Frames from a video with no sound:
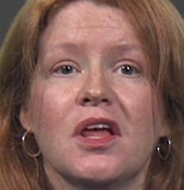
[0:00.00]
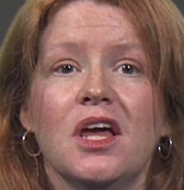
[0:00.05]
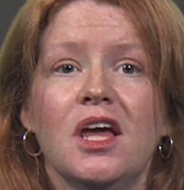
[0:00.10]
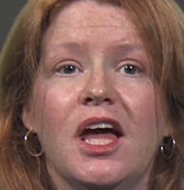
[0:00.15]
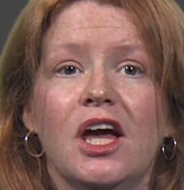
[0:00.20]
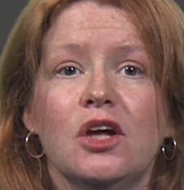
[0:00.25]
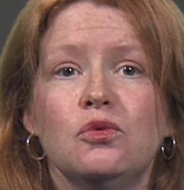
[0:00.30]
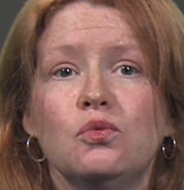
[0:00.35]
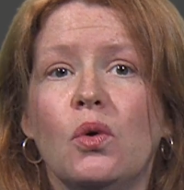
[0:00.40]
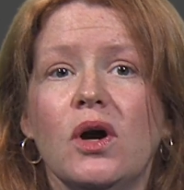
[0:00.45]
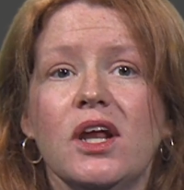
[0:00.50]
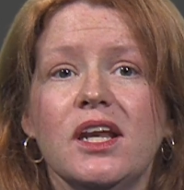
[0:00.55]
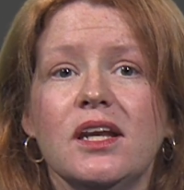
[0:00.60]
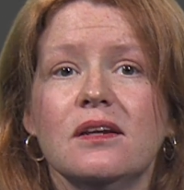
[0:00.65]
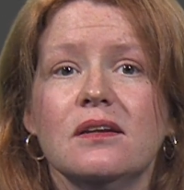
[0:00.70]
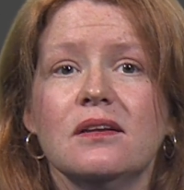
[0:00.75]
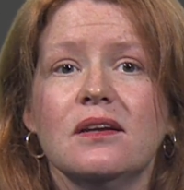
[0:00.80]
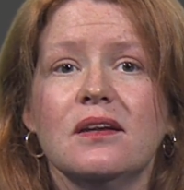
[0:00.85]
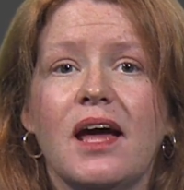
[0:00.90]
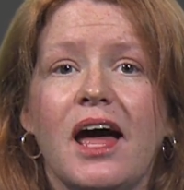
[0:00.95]
and what
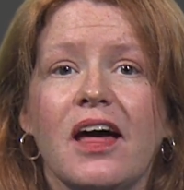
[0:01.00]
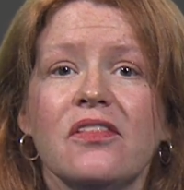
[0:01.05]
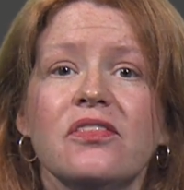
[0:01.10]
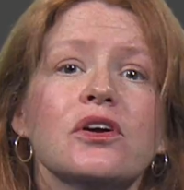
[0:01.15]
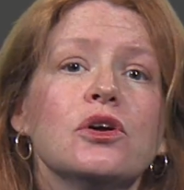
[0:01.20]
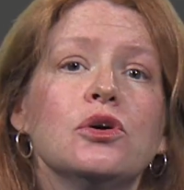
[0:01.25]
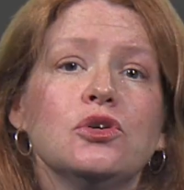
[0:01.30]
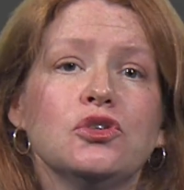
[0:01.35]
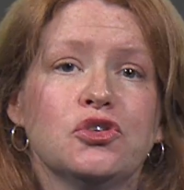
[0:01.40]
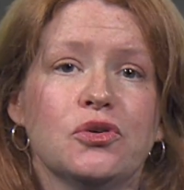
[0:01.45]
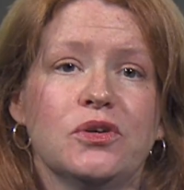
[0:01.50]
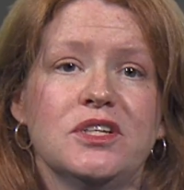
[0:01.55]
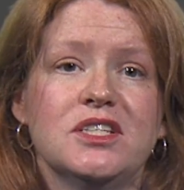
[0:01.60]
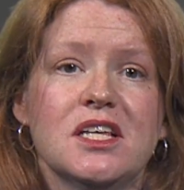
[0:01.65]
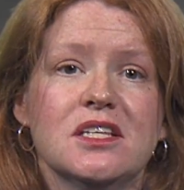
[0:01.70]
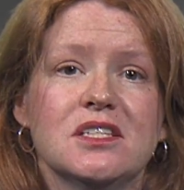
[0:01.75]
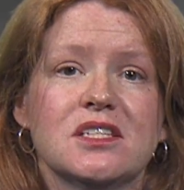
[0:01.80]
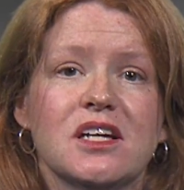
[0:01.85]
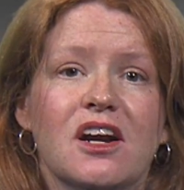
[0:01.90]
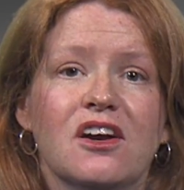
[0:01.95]
ethical
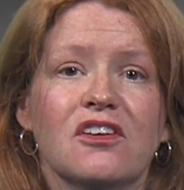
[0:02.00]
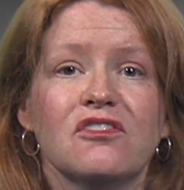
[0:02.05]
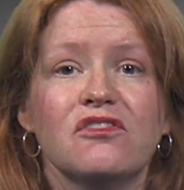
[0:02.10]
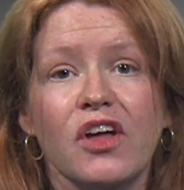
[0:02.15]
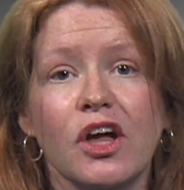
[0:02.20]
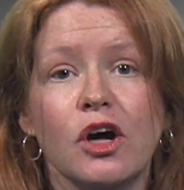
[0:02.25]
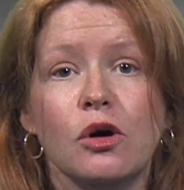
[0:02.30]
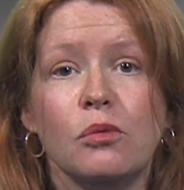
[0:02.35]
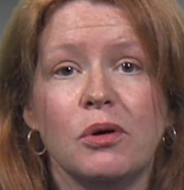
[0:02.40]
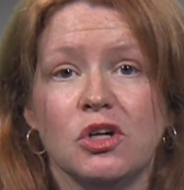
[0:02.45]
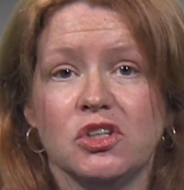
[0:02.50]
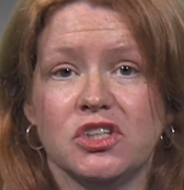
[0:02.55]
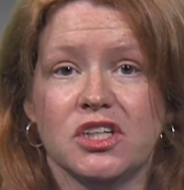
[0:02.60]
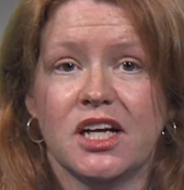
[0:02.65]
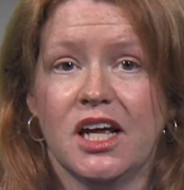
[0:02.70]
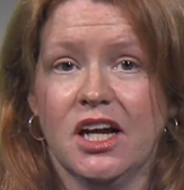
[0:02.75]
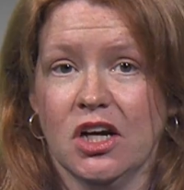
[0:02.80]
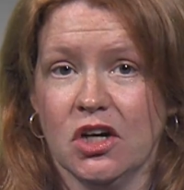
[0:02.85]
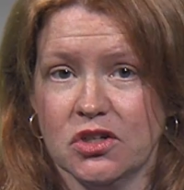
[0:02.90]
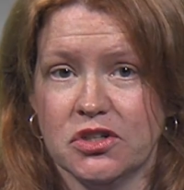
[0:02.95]
choices are available to
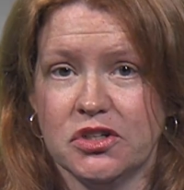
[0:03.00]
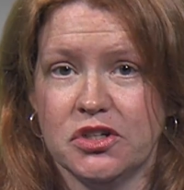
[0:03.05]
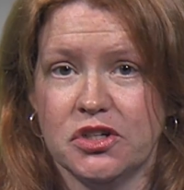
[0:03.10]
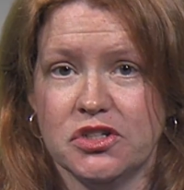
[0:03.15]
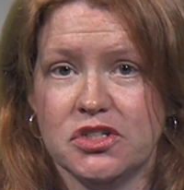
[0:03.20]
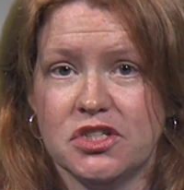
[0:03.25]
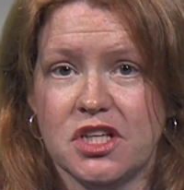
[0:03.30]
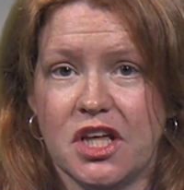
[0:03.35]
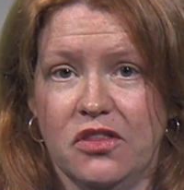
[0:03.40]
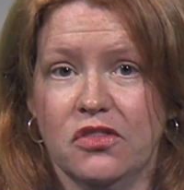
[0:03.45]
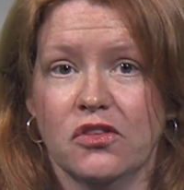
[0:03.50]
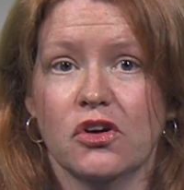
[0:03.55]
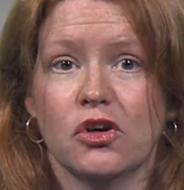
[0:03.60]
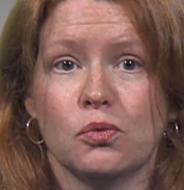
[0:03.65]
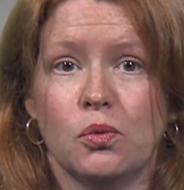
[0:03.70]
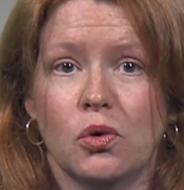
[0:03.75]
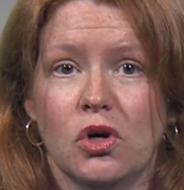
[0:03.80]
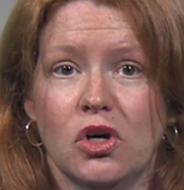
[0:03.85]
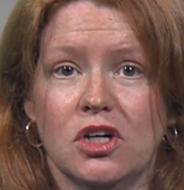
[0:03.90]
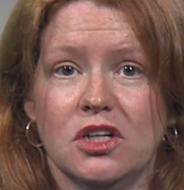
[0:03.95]
characters in their
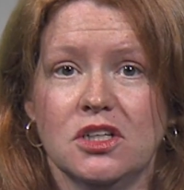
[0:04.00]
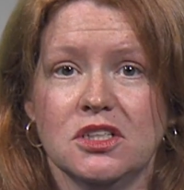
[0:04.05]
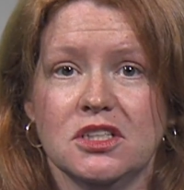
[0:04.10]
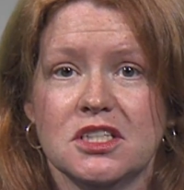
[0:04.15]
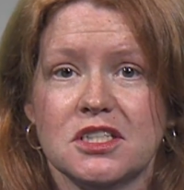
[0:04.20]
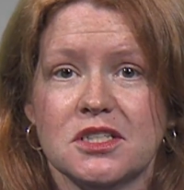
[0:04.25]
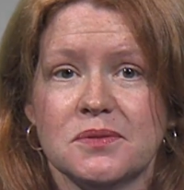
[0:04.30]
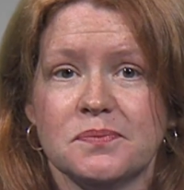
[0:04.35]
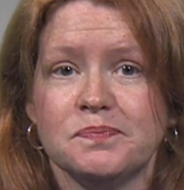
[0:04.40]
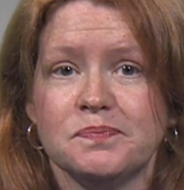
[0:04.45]
worlds.